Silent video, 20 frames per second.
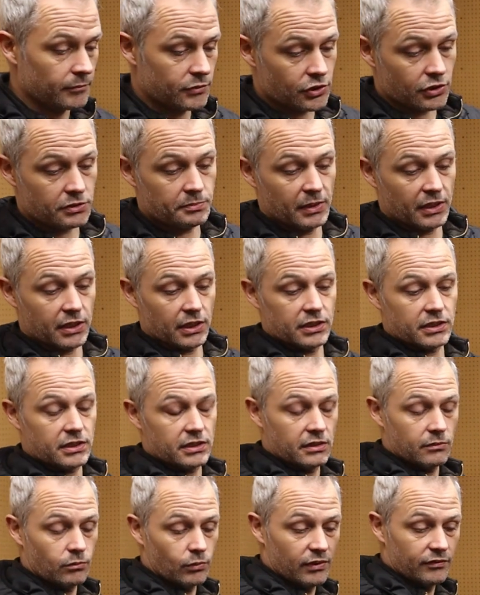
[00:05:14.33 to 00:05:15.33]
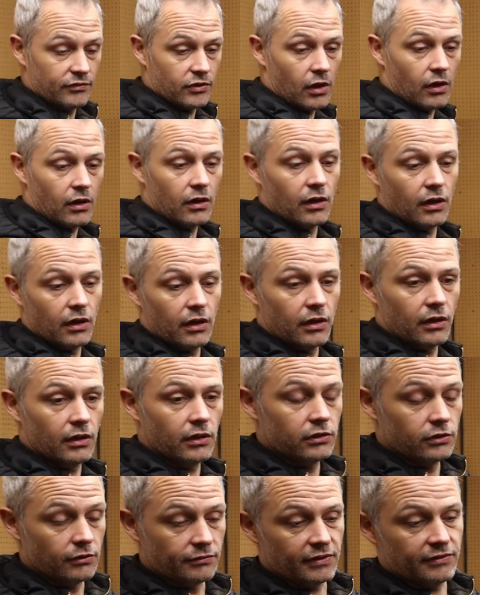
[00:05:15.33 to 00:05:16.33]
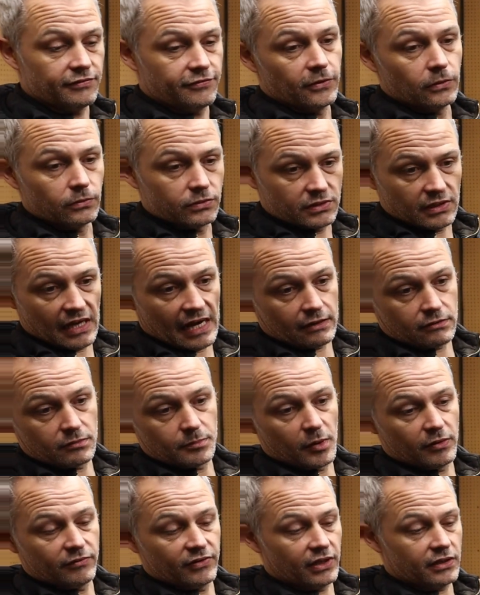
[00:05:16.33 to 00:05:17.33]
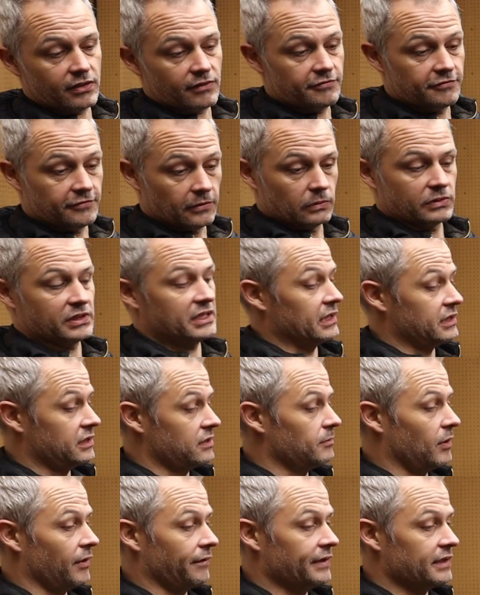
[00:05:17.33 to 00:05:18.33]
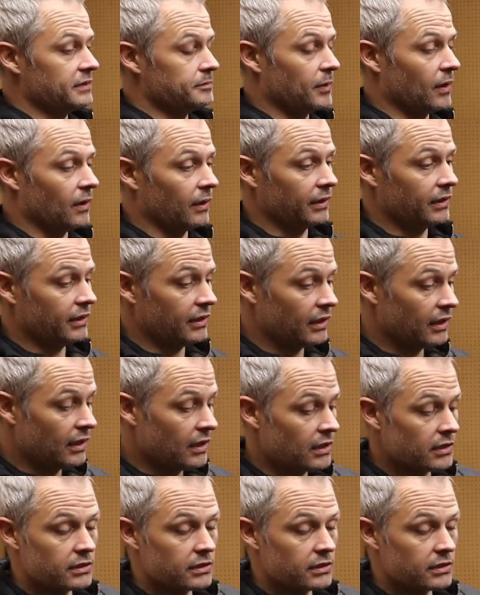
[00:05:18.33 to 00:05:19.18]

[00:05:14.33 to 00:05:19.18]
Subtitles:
just because we've got a lovely full Akrapovic full system on this bike,